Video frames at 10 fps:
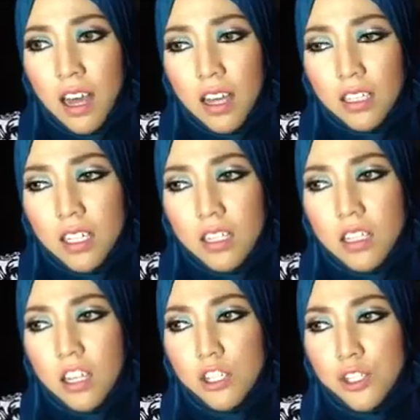I
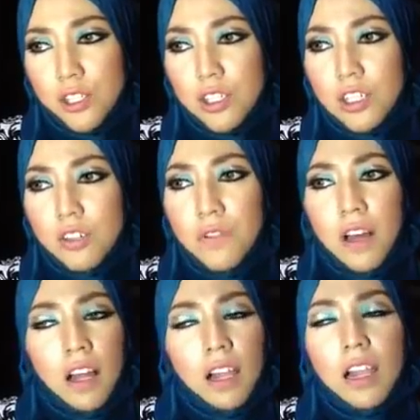guess I should have
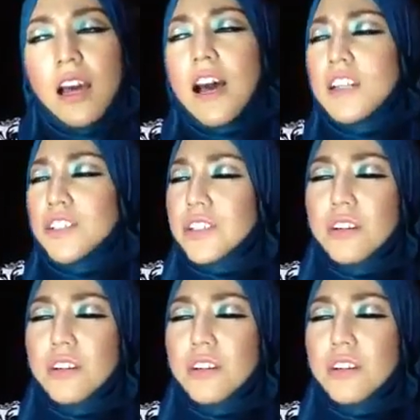let